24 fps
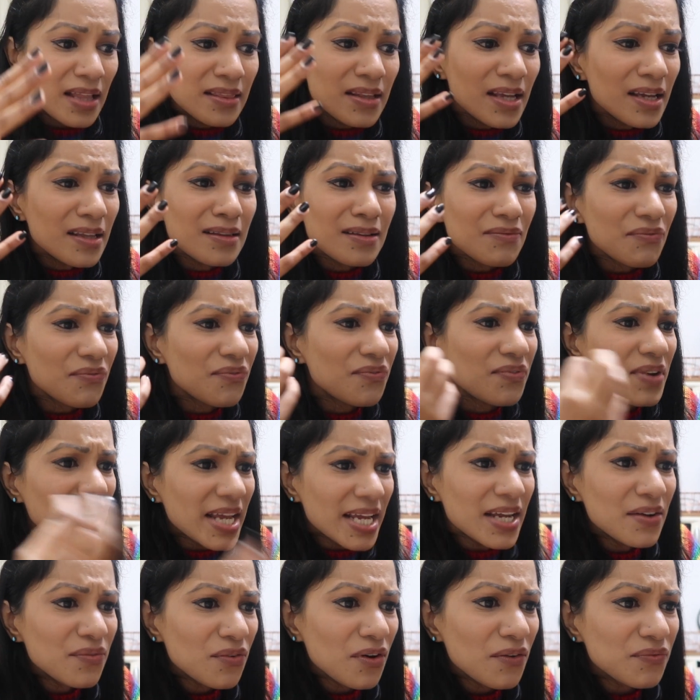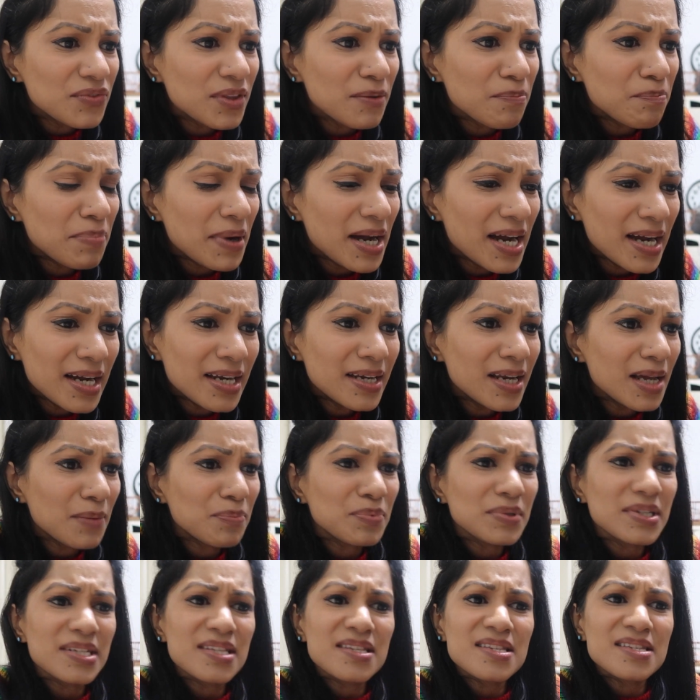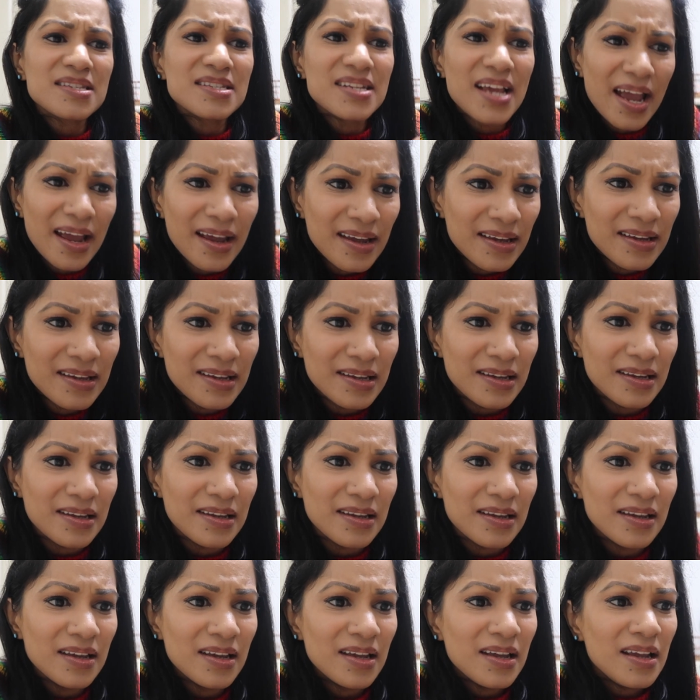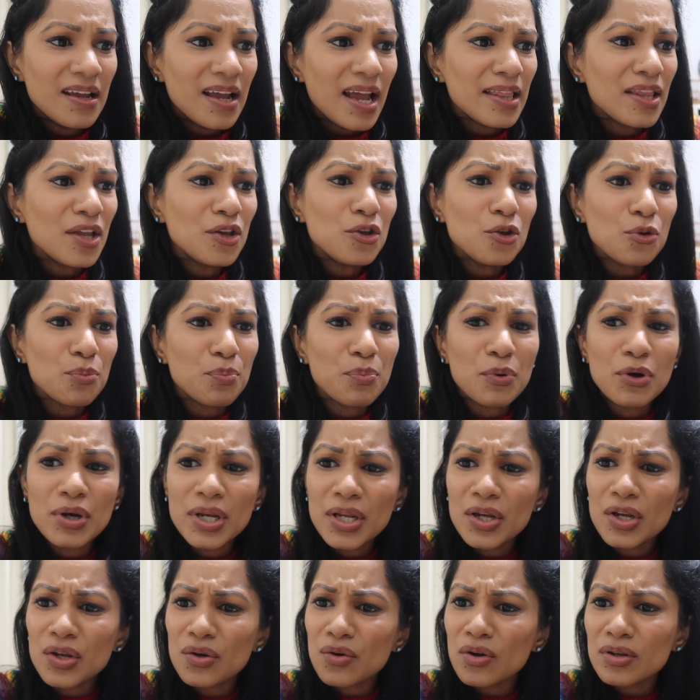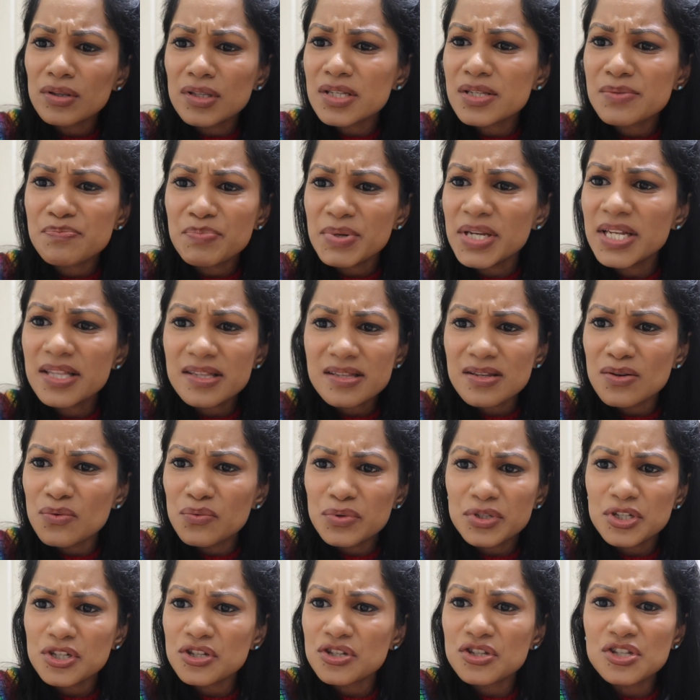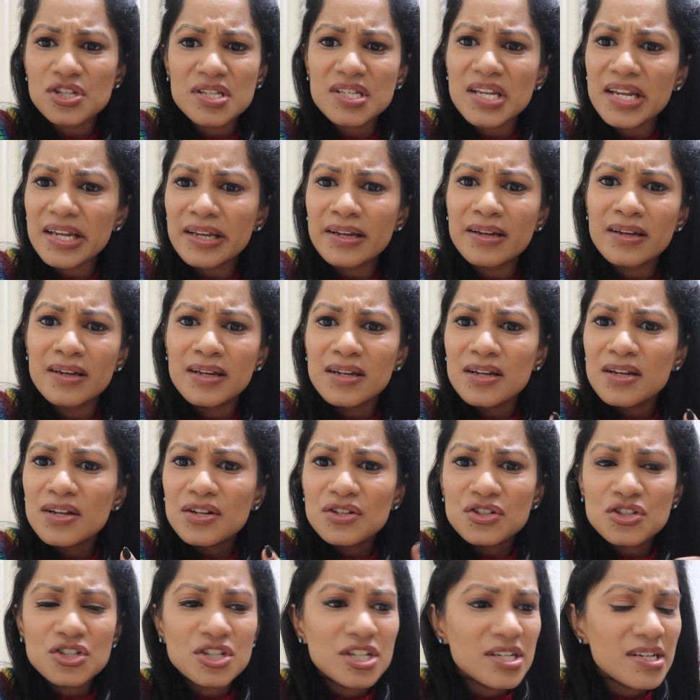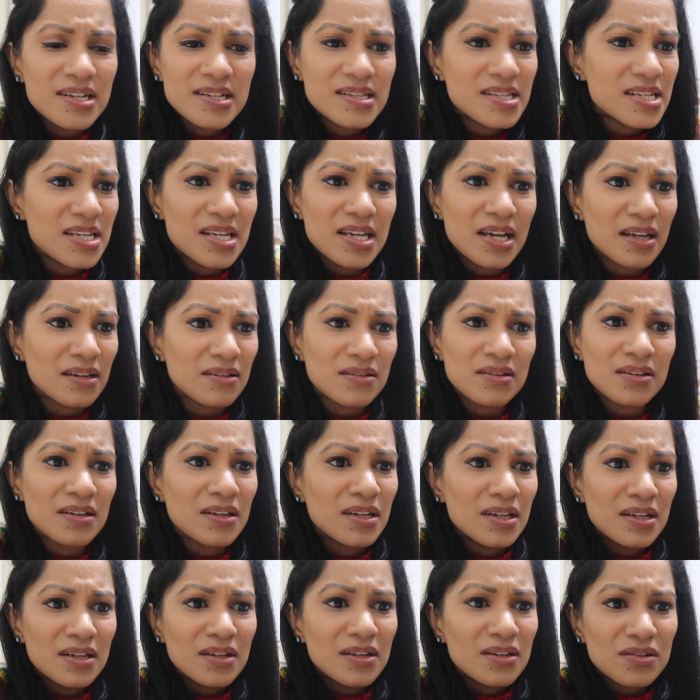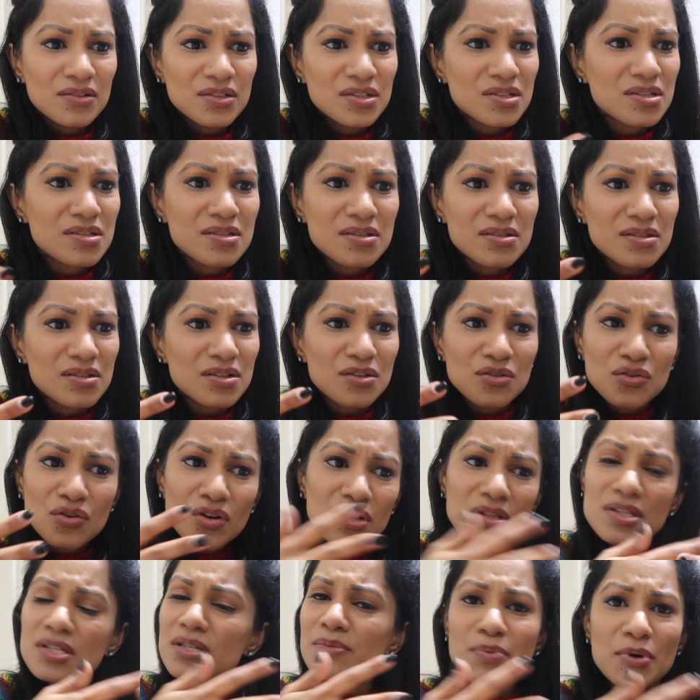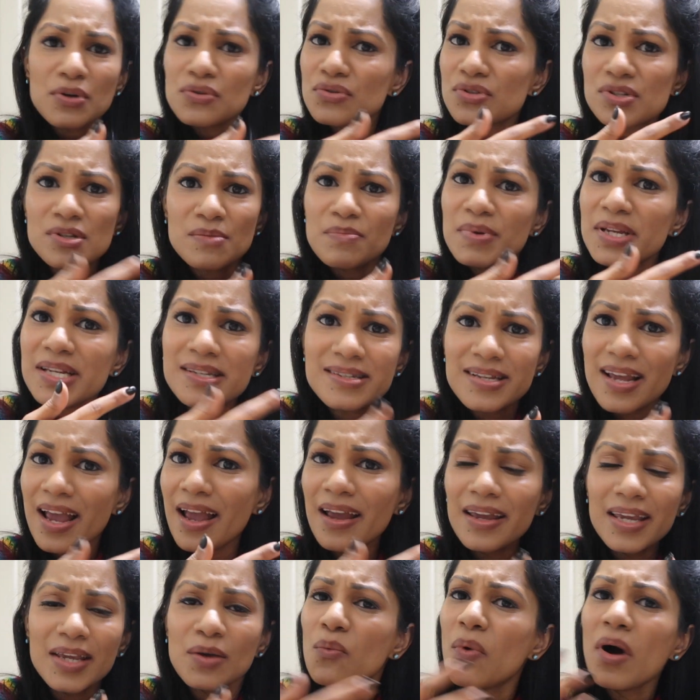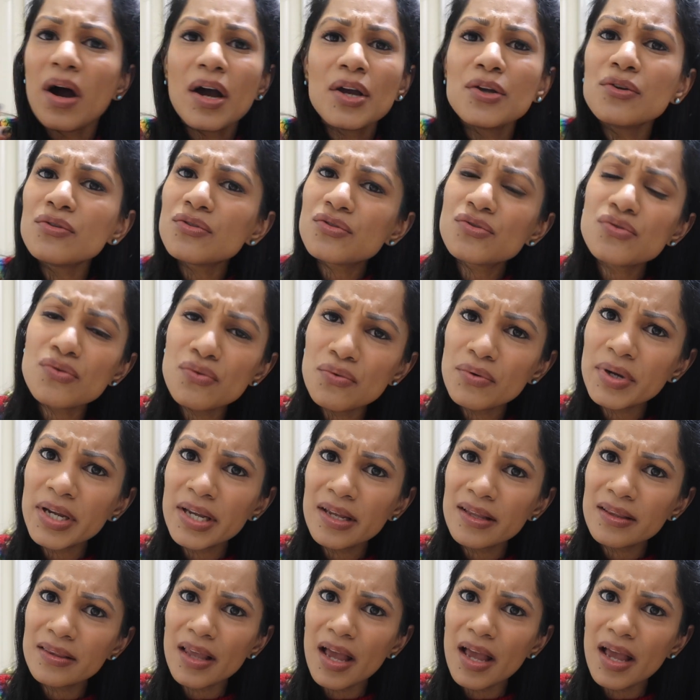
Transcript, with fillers: And then the flavor of the pineapple, it's tangy, and then you're putting it on this pizza, which is just like cheesy and just not supposed to be tangy. Why are you doing